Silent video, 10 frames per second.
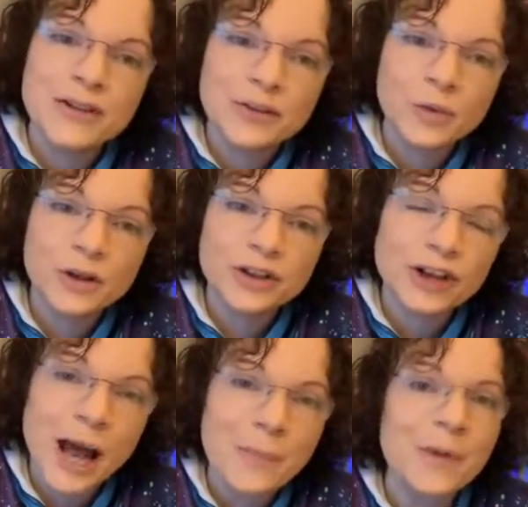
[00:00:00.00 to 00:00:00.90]
and I
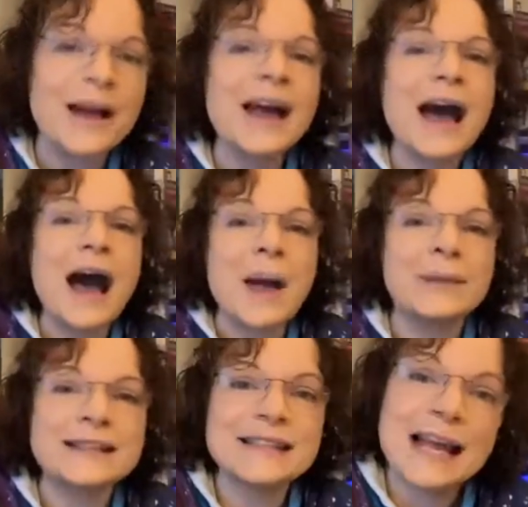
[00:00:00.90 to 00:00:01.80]
hope you enjoyed it.
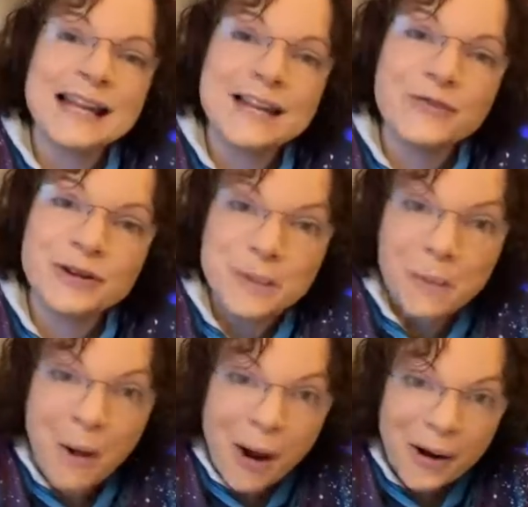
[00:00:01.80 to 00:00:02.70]
All right, talk to you
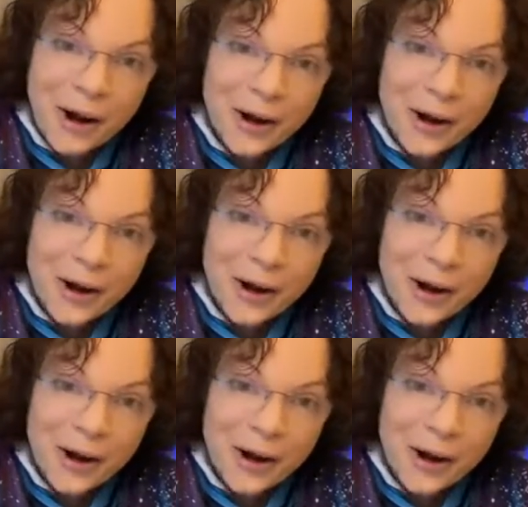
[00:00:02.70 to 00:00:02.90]
guys soon.